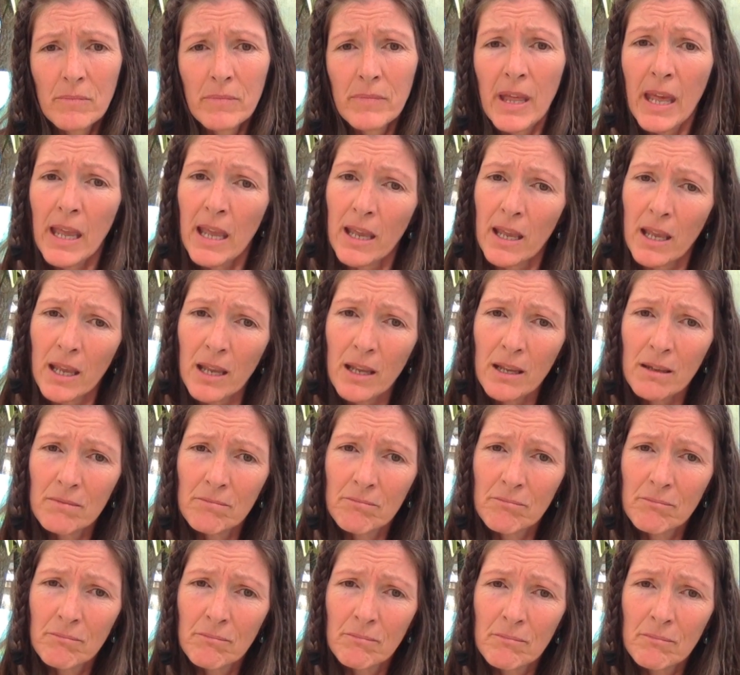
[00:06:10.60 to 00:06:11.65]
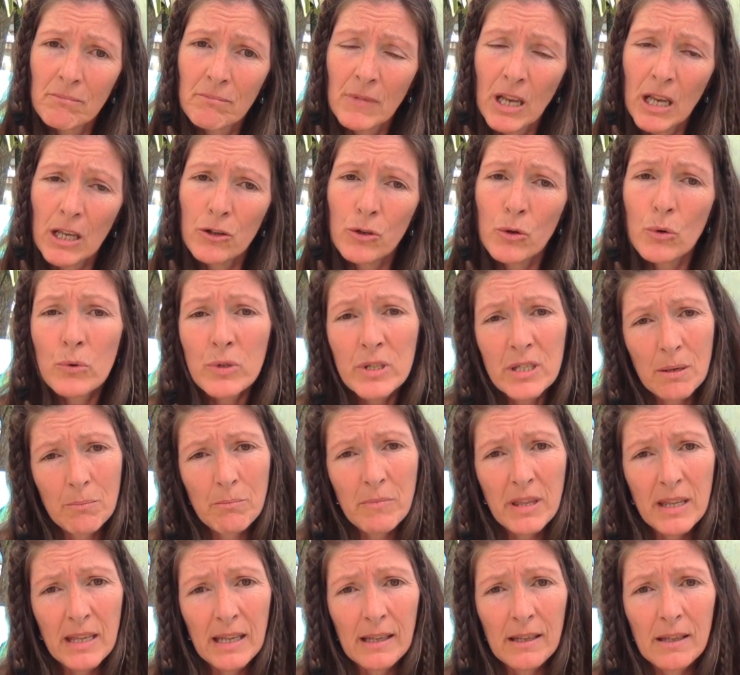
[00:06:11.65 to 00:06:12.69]
they know
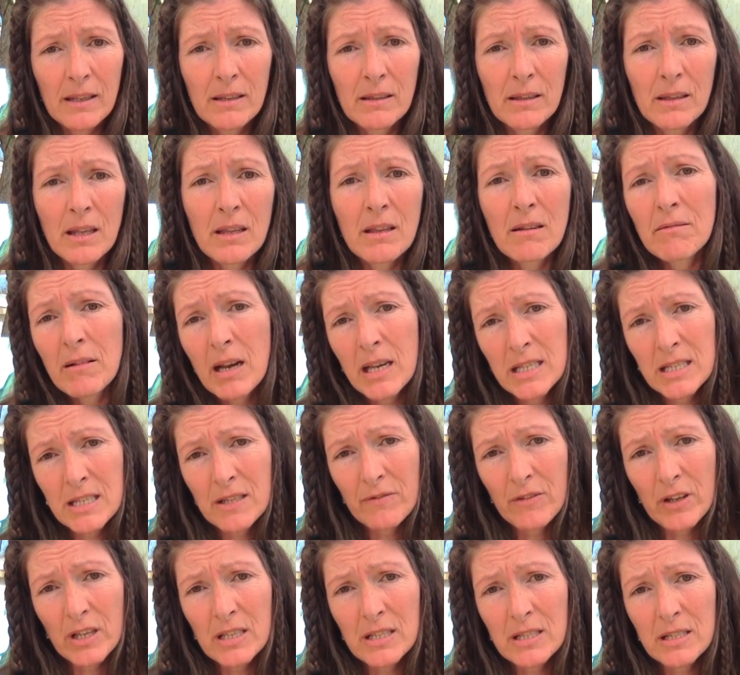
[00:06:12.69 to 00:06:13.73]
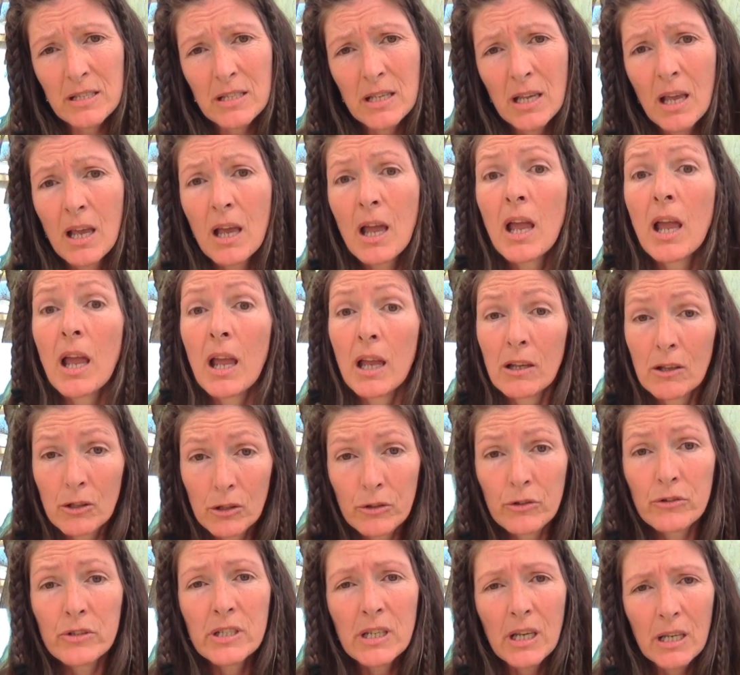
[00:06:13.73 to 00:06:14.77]
something that the rest of us,
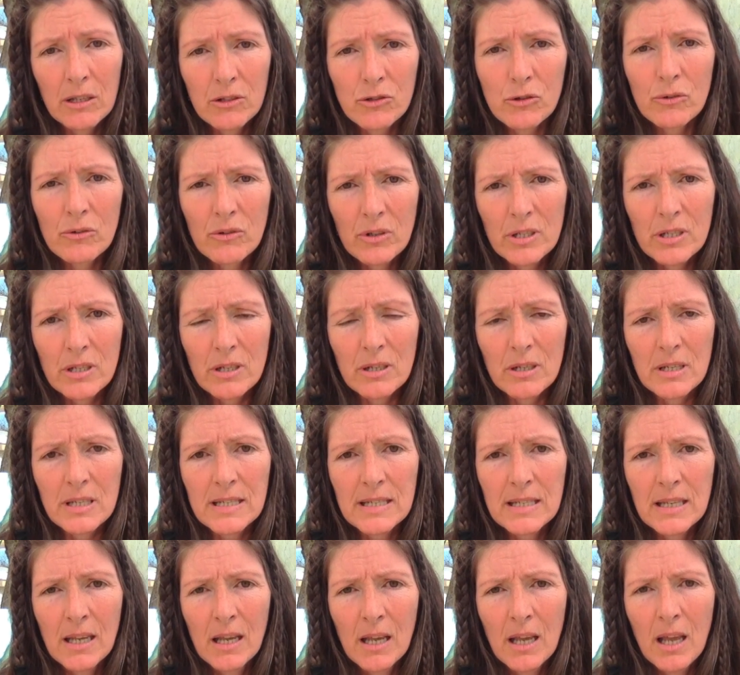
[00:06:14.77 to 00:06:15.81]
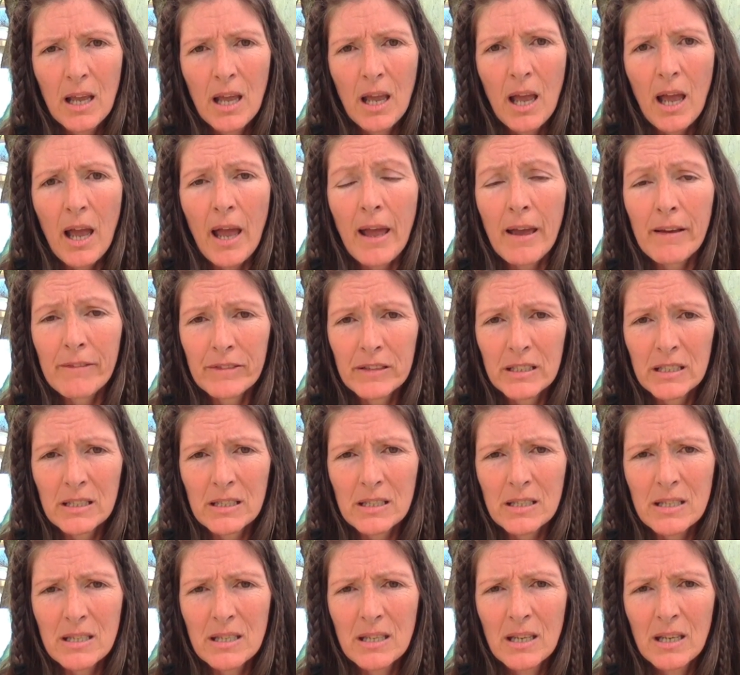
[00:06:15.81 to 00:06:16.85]
including doctors,
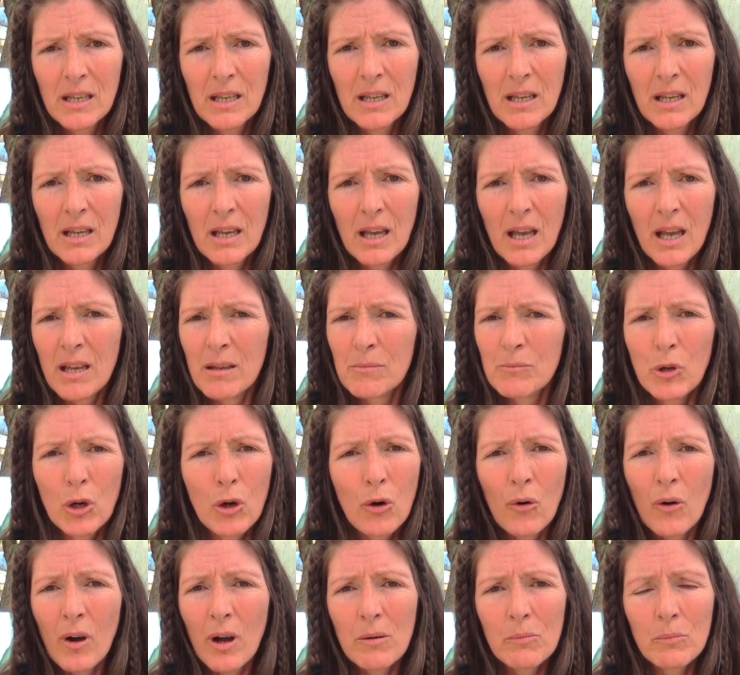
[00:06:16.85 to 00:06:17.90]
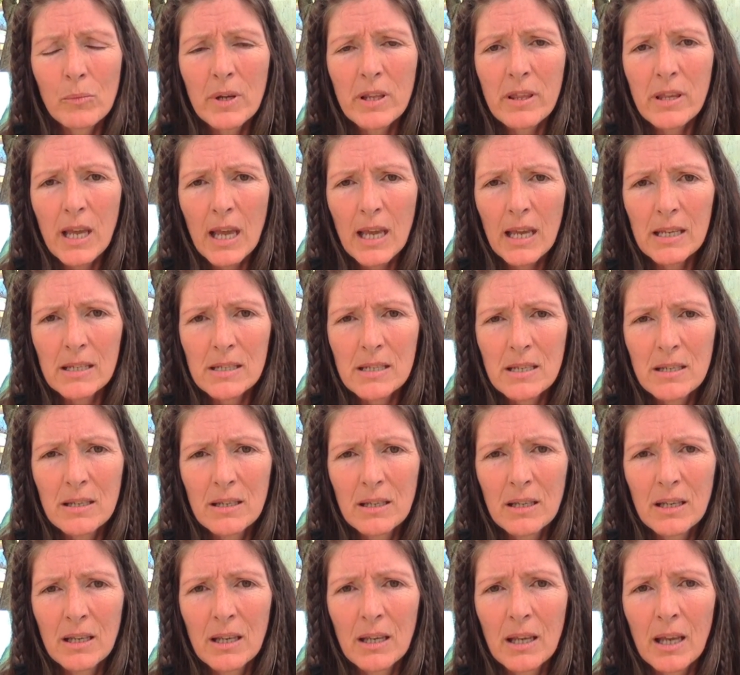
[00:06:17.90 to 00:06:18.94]
haven't caught up with yet.
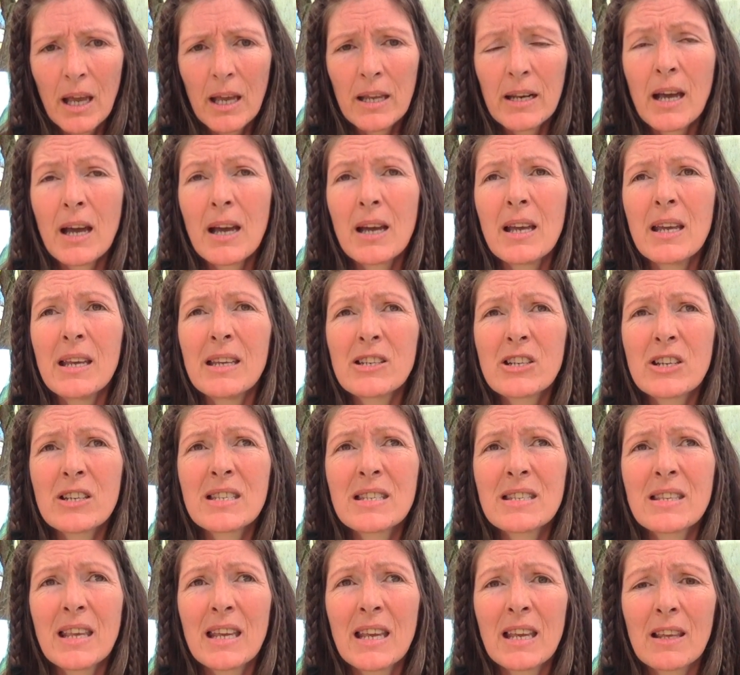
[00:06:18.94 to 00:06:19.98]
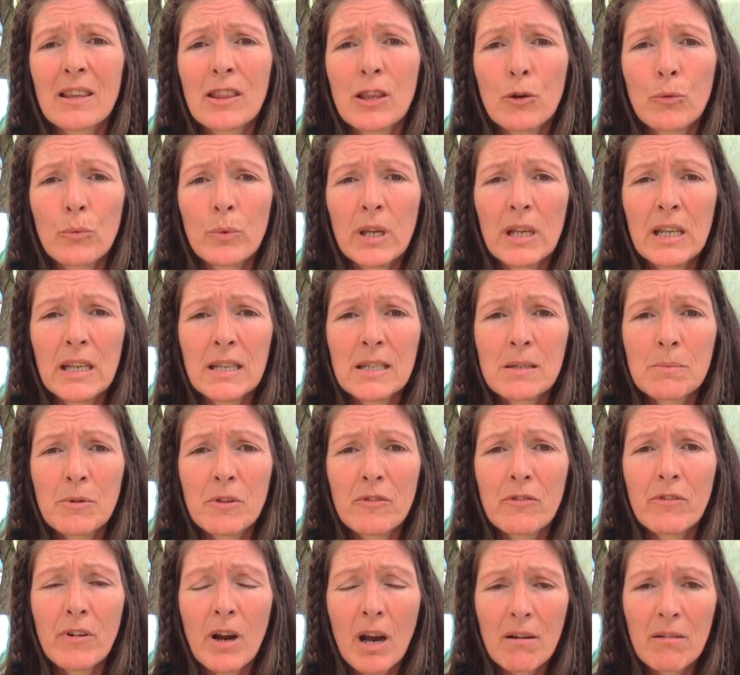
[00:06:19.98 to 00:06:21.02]
And I just think that we need to
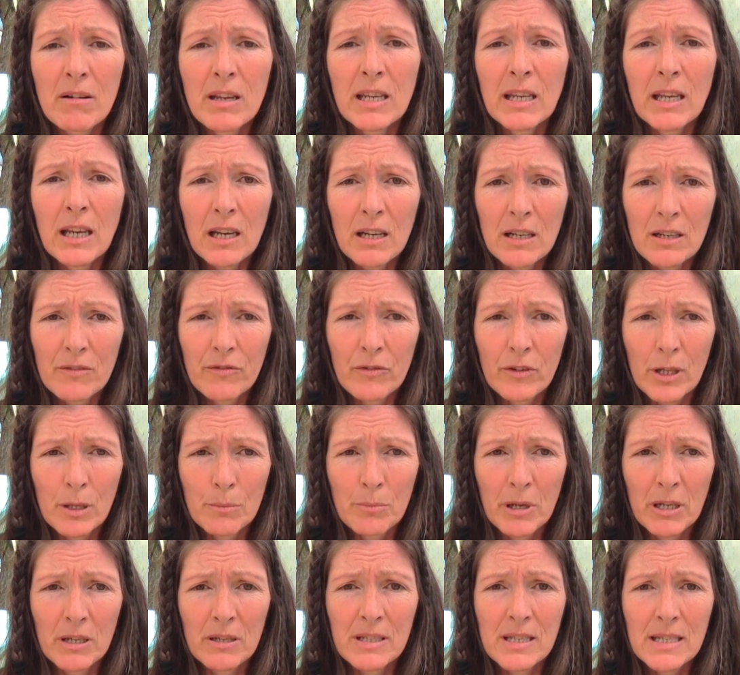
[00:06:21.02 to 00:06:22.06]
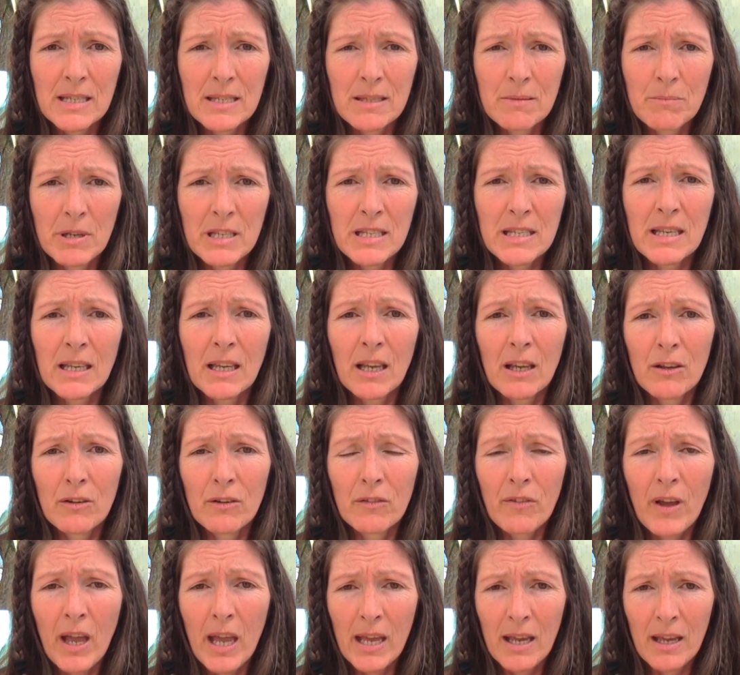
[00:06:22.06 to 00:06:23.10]
be very careful about dismissing out of
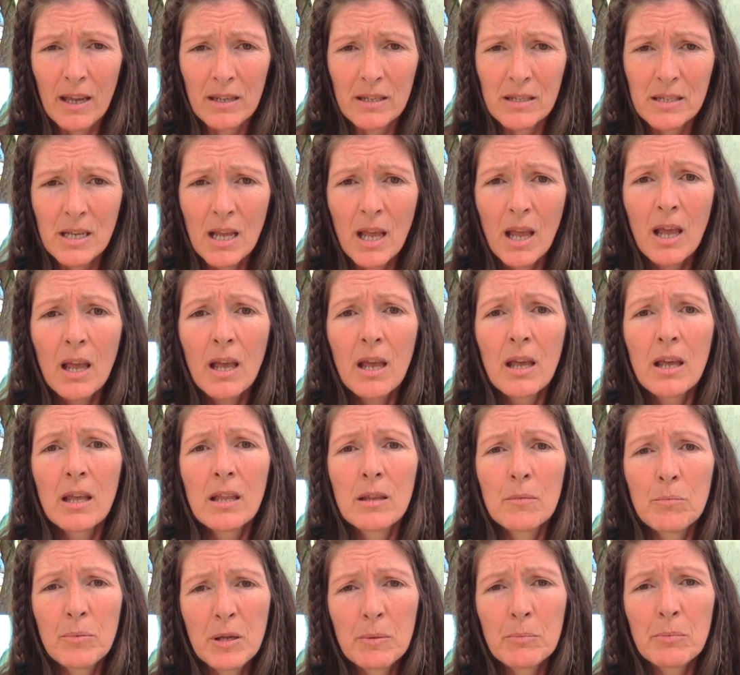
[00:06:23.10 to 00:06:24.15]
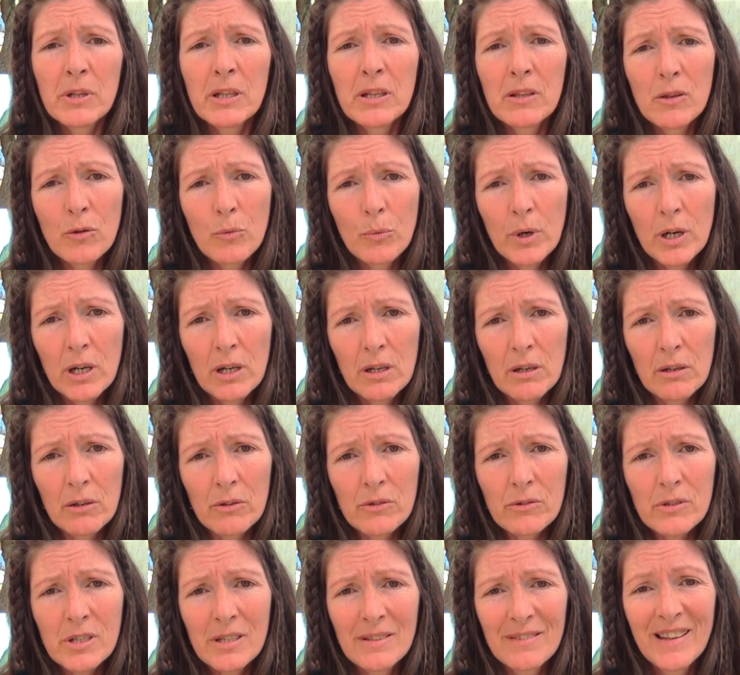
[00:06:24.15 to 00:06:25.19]
hand the people in the
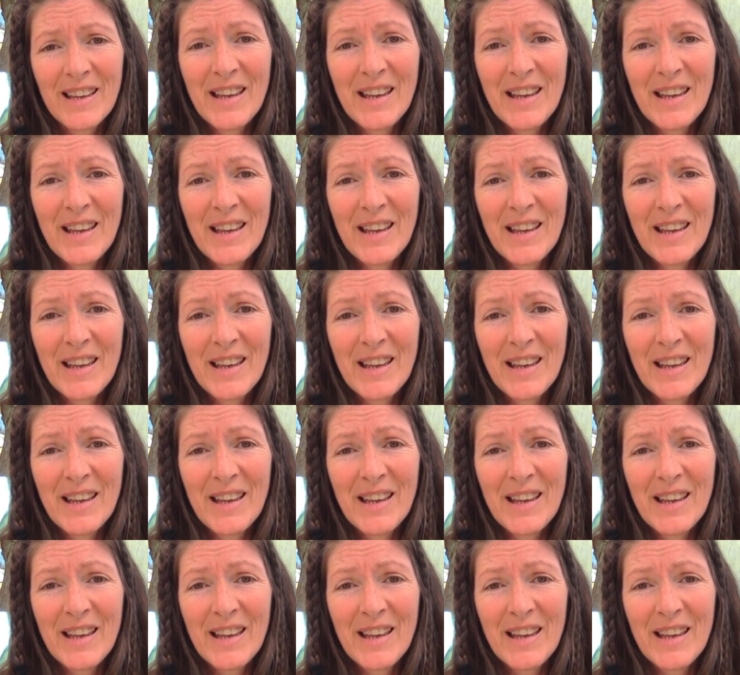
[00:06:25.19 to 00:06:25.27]
world